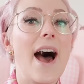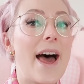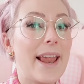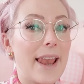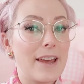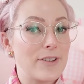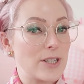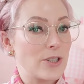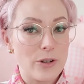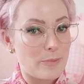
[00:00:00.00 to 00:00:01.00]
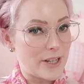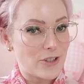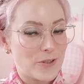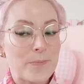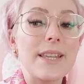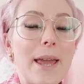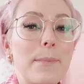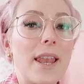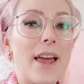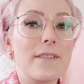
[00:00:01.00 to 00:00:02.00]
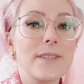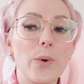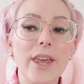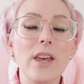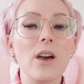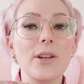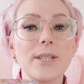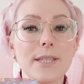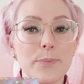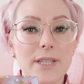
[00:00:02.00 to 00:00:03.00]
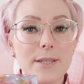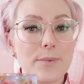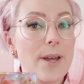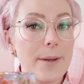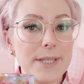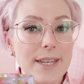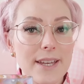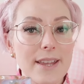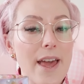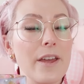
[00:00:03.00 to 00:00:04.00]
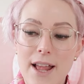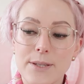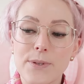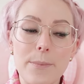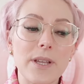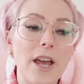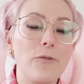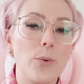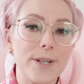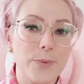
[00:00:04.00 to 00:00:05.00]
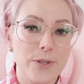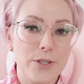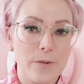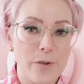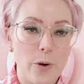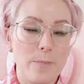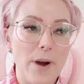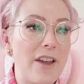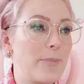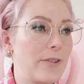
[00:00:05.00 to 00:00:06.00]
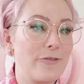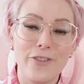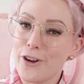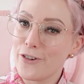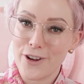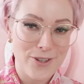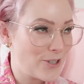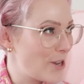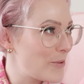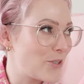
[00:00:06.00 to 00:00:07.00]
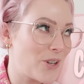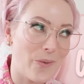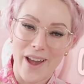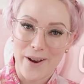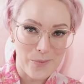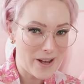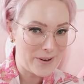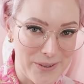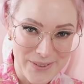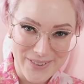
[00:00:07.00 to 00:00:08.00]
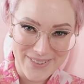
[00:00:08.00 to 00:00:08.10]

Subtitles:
And I love it too much. Today, my love, we are going to spend some time together. It's something that I've always wanted to film, but I've been very cheery, cheery, unwell.